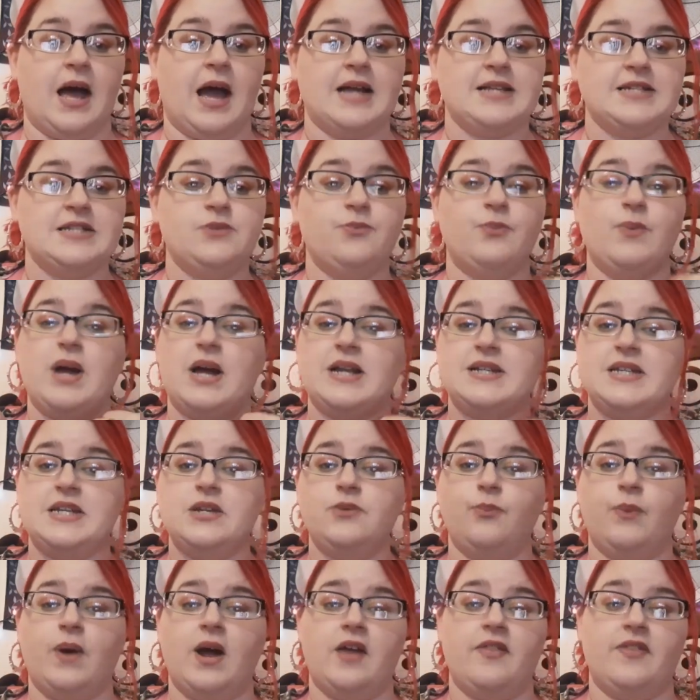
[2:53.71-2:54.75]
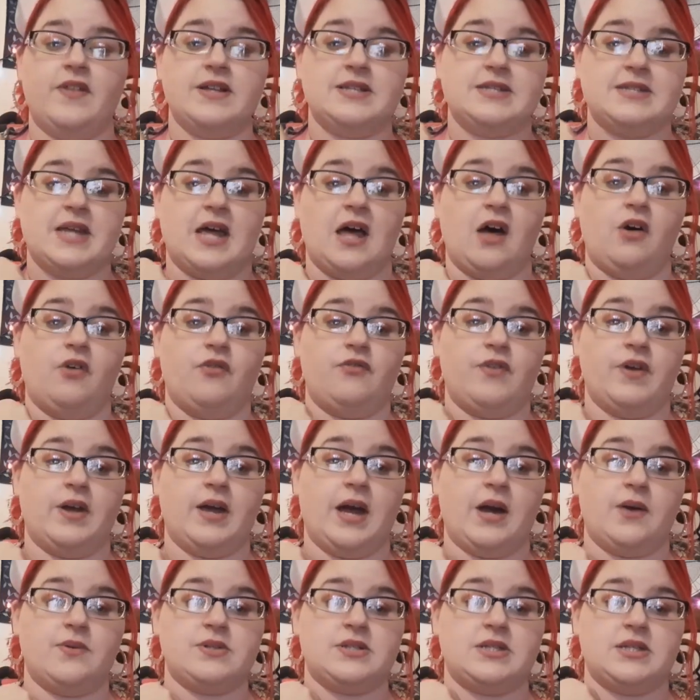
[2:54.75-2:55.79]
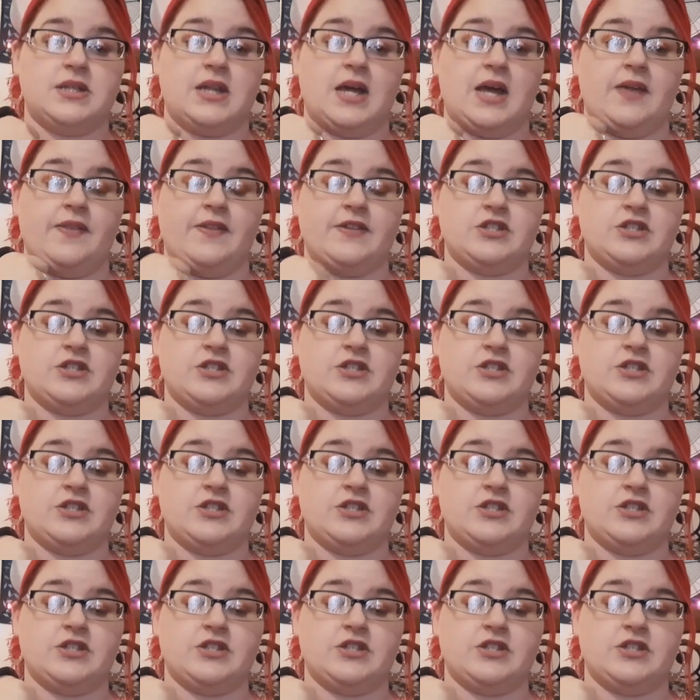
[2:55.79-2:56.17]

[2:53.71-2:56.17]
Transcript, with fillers: I didn't I didn't wear this outfit out today.